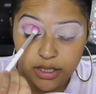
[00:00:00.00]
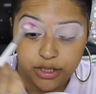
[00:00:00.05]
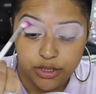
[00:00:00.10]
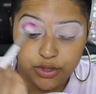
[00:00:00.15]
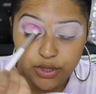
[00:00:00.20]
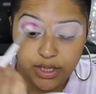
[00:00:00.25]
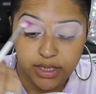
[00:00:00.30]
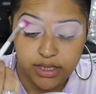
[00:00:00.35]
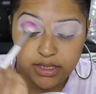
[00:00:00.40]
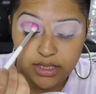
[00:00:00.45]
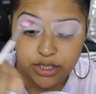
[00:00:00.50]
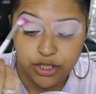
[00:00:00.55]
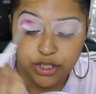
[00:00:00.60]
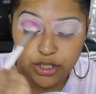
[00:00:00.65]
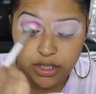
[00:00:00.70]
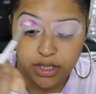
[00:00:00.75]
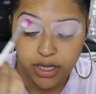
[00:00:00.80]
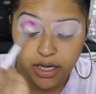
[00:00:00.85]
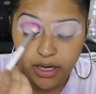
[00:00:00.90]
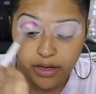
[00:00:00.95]

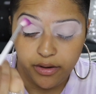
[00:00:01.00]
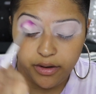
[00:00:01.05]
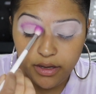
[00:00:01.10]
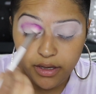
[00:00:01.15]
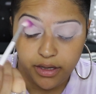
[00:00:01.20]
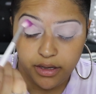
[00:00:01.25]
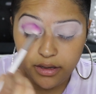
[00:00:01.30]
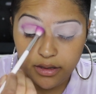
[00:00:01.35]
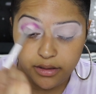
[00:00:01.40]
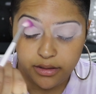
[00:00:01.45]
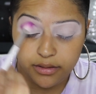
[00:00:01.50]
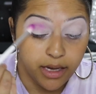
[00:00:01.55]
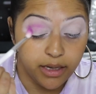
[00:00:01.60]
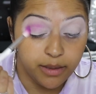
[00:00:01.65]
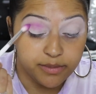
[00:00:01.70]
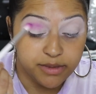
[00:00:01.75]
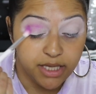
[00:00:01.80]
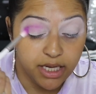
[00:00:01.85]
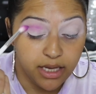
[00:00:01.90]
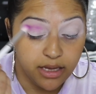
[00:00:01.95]
transition area, and
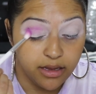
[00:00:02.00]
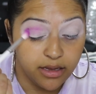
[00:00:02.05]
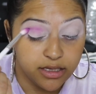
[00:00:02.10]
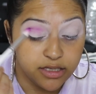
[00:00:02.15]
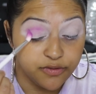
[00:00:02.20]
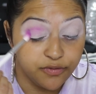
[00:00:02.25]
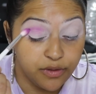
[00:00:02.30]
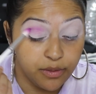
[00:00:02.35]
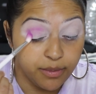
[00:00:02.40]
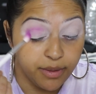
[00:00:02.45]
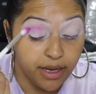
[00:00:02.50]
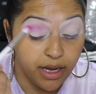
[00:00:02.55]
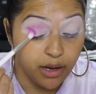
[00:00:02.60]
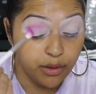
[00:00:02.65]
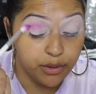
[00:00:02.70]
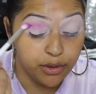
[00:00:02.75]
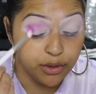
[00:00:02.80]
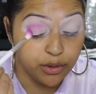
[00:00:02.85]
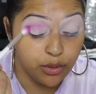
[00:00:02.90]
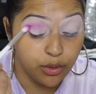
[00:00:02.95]
I'm taking this from my
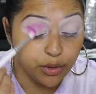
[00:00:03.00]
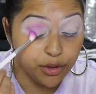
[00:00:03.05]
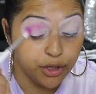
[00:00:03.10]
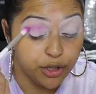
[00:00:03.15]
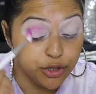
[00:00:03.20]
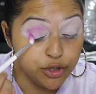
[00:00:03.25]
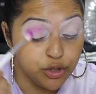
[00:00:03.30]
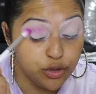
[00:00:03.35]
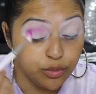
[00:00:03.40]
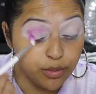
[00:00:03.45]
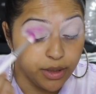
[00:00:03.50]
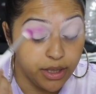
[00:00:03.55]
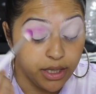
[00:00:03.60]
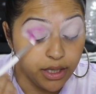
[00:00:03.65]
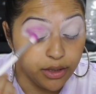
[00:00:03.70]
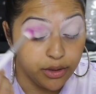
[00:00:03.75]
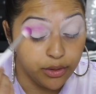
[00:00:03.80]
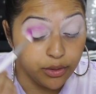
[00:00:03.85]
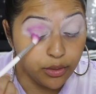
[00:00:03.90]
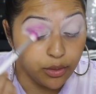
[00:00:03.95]
outer corner to my
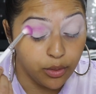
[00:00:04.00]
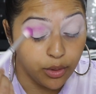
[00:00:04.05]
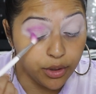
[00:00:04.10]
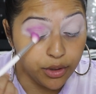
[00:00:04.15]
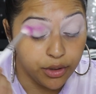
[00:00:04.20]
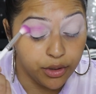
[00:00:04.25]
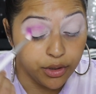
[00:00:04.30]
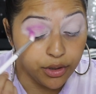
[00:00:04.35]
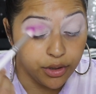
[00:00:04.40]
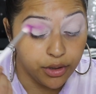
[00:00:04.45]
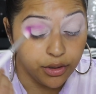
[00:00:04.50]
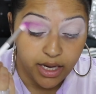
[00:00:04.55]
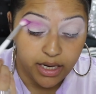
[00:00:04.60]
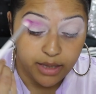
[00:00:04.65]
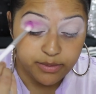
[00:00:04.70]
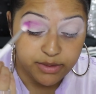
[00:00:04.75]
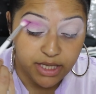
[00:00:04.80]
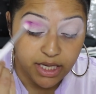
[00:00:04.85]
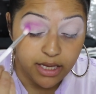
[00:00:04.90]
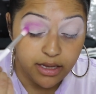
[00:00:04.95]
inner corner, and
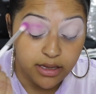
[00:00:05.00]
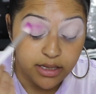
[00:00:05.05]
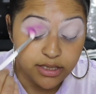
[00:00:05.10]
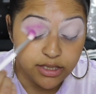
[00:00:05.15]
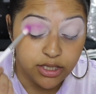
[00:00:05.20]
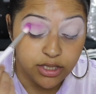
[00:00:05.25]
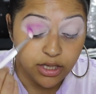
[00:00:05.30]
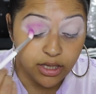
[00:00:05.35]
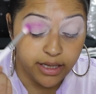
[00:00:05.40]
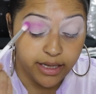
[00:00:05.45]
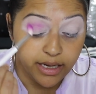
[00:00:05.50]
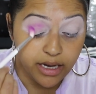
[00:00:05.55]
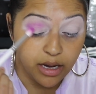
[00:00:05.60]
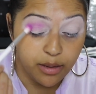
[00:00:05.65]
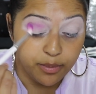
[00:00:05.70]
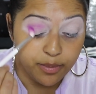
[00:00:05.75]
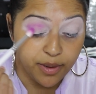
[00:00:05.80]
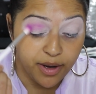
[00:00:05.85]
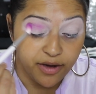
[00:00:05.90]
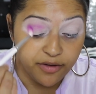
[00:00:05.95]
I'm taking this like
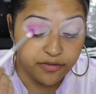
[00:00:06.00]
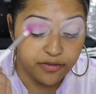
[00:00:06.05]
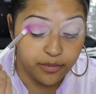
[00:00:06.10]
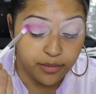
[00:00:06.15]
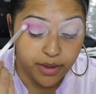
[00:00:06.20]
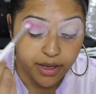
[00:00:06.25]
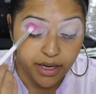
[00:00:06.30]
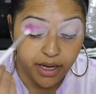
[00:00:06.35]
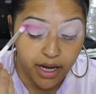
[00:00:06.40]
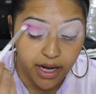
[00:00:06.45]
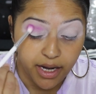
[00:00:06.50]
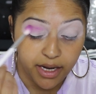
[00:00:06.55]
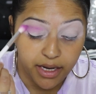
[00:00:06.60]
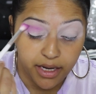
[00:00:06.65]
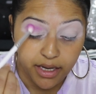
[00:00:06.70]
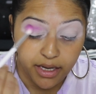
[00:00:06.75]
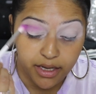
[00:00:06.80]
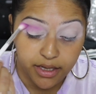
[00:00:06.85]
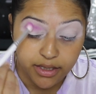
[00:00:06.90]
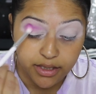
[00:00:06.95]
above my
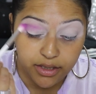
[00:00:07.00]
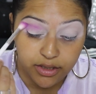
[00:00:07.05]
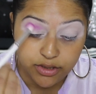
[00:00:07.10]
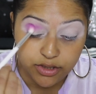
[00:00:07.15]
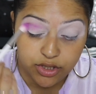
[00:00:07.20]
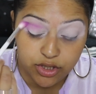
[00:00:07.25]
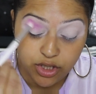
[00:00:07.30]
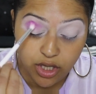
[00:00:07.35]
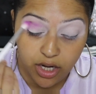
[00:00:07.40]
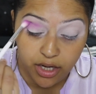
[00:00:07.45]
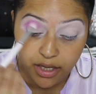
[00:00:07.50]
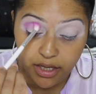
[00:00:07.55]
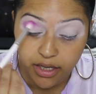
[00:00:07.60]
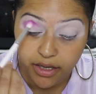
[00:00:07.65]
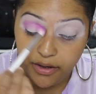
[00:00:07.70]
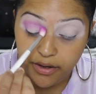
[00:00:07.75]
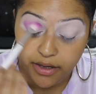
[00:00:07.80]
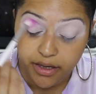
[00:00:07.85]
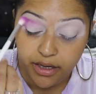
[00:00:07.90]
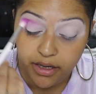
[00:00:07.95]
eye socket
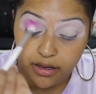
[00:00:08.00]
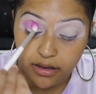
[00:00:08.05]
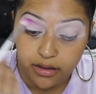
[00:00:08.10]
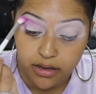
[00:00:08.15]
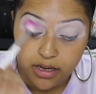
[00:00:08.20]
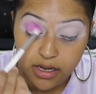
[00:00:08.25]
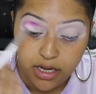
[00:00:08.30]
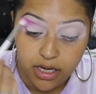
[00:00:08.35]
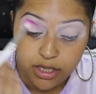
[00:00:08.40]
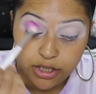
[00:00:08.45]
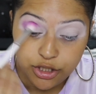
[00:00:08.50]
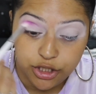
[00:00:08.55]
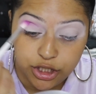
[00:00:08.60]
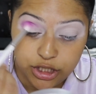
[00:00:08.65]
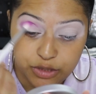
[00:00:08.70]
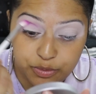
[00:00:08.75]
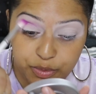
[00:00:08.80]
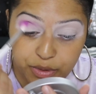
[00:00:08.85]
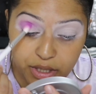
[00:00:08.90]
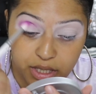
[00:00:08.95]
area
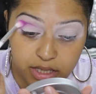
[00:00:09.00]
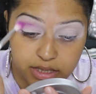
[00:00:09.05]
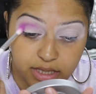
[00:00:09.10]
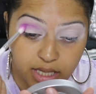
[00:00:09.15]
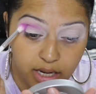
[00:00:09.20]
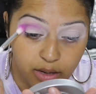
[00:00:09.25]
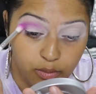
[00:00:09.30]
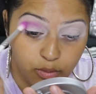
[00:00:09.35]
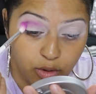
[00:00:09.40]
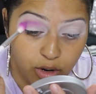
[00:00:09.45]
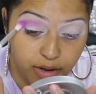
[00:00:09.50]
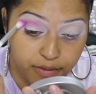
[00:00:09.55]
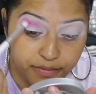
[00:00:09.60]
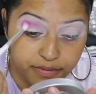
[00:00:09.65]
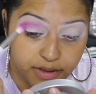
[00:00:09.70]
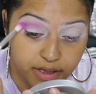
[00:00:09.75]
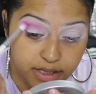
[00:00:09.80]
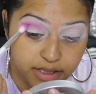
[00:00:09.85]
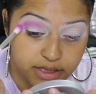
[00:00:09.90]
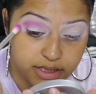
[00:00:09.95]
just because I
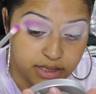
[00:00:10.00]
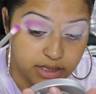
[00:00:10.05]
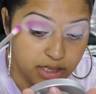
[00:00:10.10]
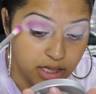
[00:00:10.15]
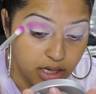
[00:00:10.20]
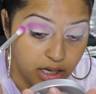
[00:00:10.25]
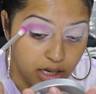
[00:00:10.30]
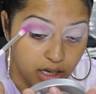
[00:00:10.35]
want this